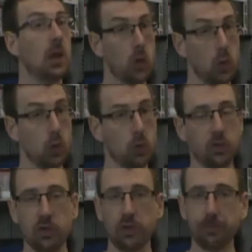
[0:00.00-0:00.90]

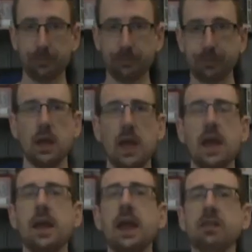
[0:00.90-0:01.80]
lose.
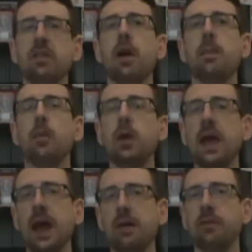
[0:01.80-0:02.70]
Next up, we
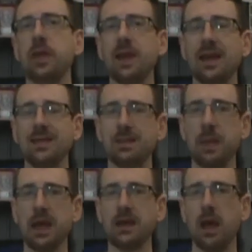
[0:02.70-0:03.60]
have the
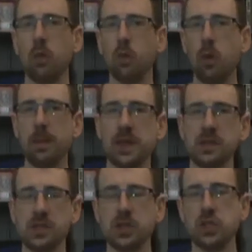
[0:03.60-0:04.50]
SmackDown
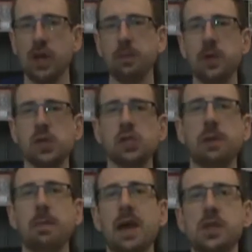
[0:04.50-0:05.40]
Women's
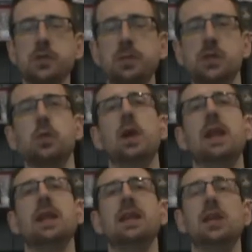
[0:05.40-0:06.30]
Championship match
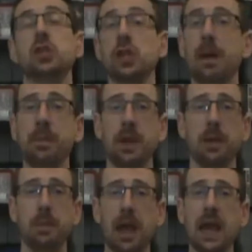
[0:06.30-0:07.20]
between the
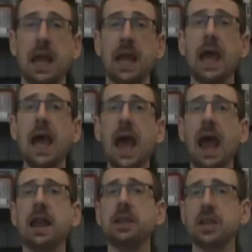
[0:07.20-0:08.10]
champion Bayley
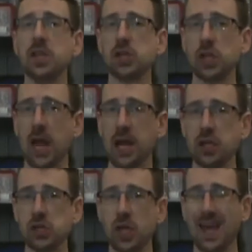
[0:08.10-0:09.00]
and the
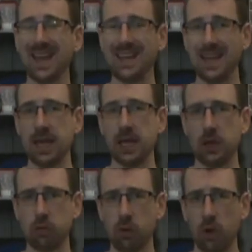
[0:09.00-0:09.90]
challenger Nikki
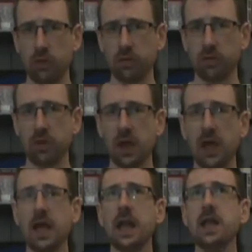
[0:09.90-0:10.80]
Cross.
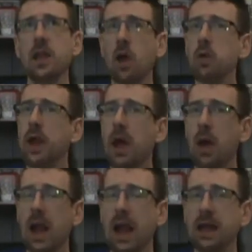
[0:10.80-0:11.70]
No
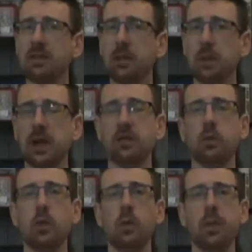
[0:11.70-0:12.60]
doubt Alexa Bliss
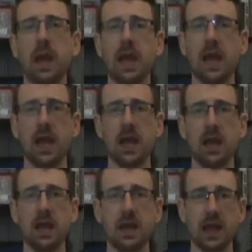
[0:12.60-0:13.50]
will be
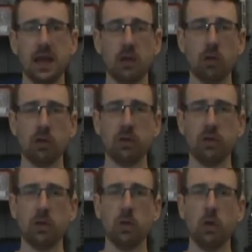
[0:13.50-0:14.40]
in Nikki
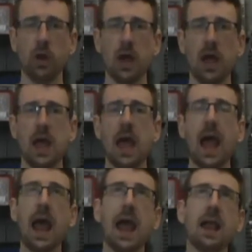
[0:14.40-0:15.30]
Cross's corner,
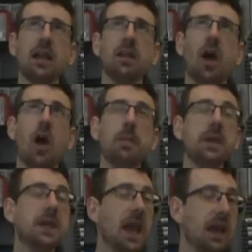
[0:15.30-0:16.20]
and
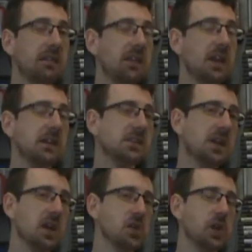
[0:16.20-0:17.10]
I'm guessing
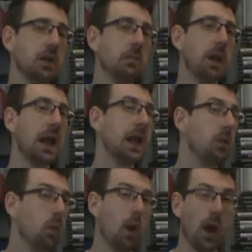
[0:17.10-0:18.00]
Sasha and Bayley
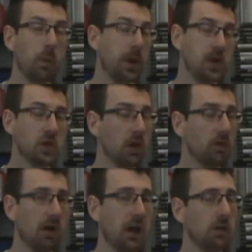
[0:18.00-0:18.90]
will help each
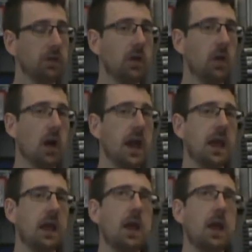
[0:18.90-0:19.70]
other out tonight,